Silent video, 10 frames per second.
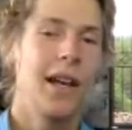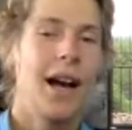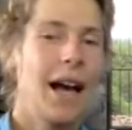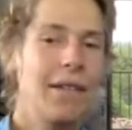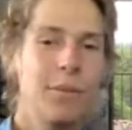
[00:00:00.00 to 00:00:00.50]

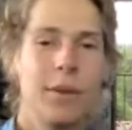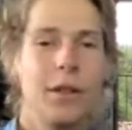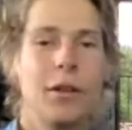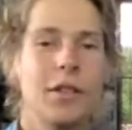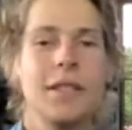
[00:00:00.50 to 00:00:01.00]
I haven't been
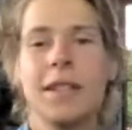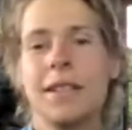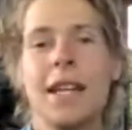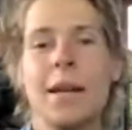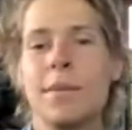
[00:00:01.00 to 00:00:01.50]
noticing a
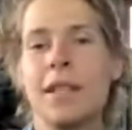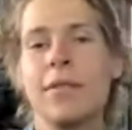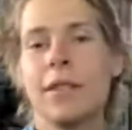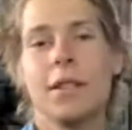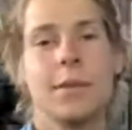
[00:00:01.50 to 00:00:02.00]
damn
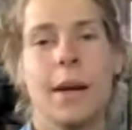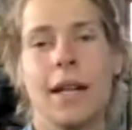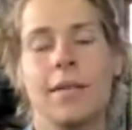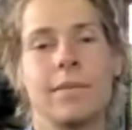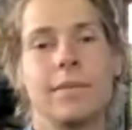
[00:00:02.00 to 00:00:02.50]
difference,
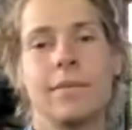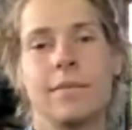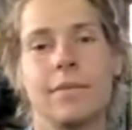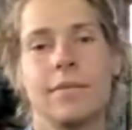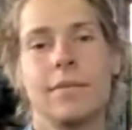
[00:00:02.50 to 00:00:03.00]
man.
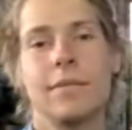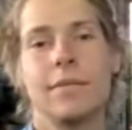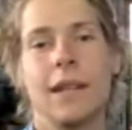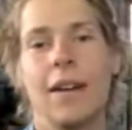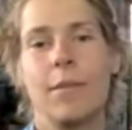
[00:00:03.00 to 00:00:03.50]

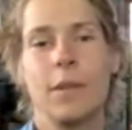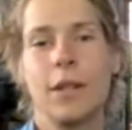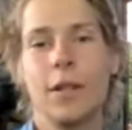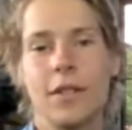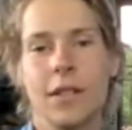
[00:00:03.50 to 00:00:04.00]
I haven't
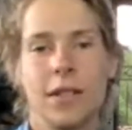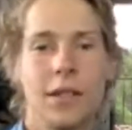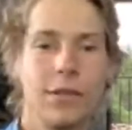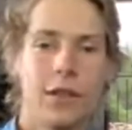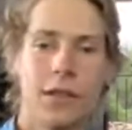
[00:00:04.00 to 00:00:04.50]
been noticing a
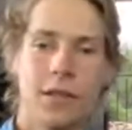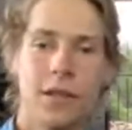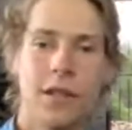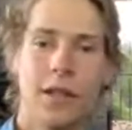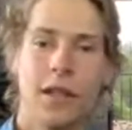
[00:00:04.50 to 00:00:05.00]
difference.